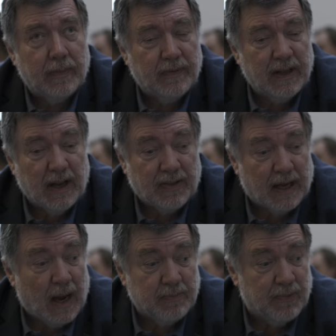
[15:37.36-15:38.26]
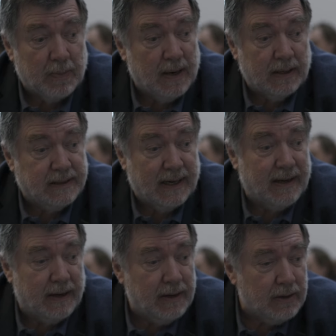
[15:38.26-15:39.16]
Then nothing happened for about a
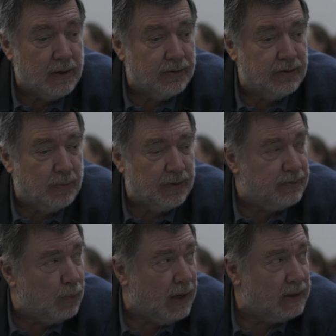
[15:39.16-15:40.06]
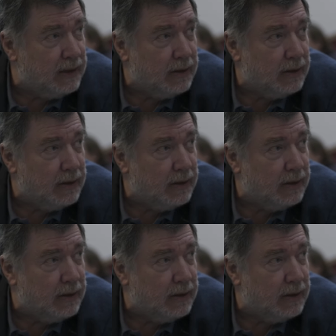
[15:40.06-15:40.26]
decade because it wasn't widely